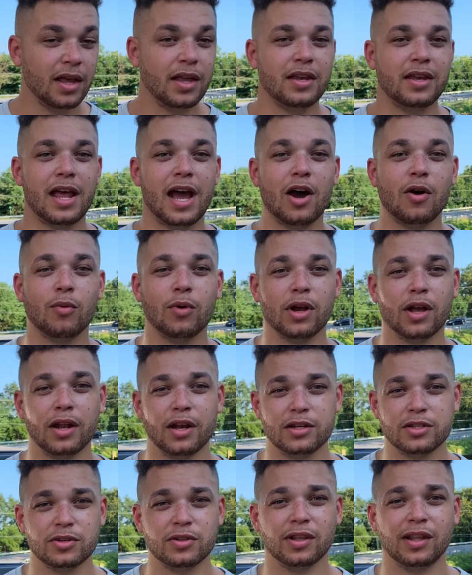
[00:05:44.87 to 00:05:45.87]
now we're
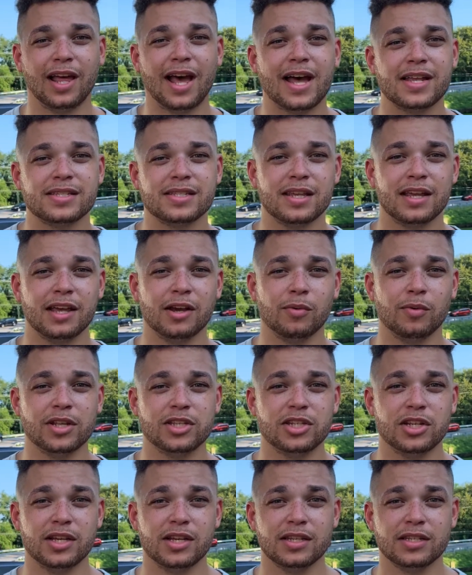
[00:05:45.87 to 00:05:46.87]
gonna do the last thing,
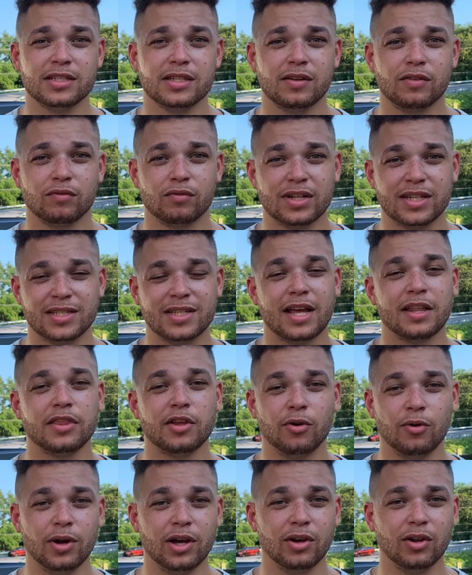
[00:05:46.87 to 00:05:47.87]
which is reset
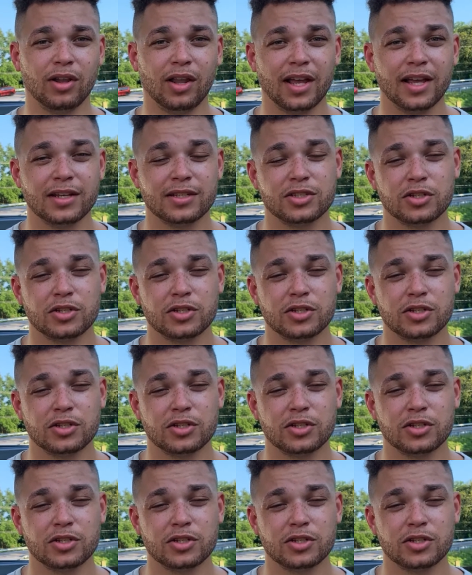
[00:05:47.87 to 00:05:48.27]
the oil light.